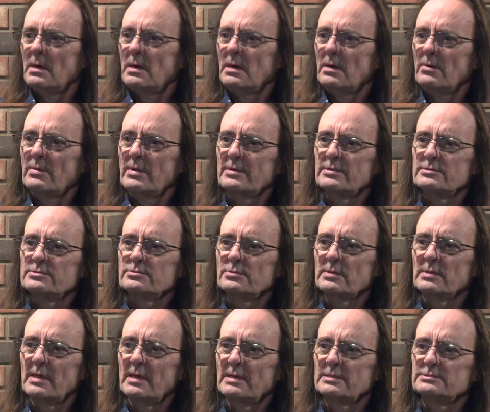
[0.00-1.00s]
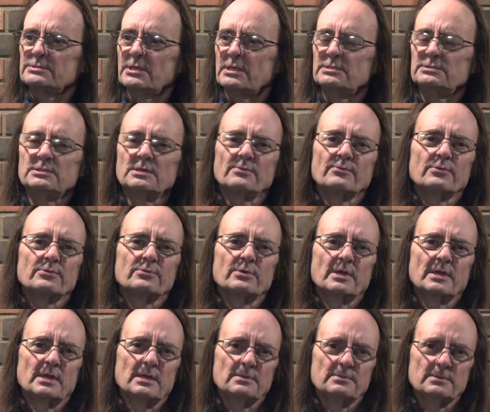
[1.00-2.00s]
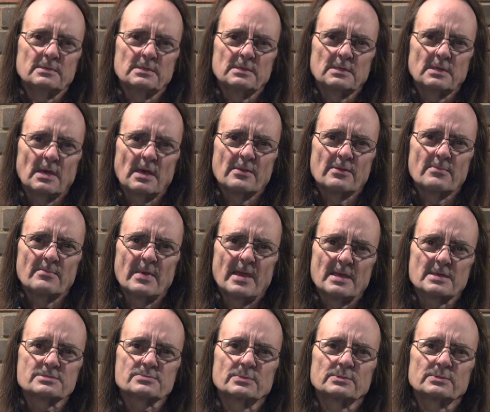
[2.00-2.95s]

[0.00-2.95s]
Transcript: We had to do a lot of changing of the rigging on the mast,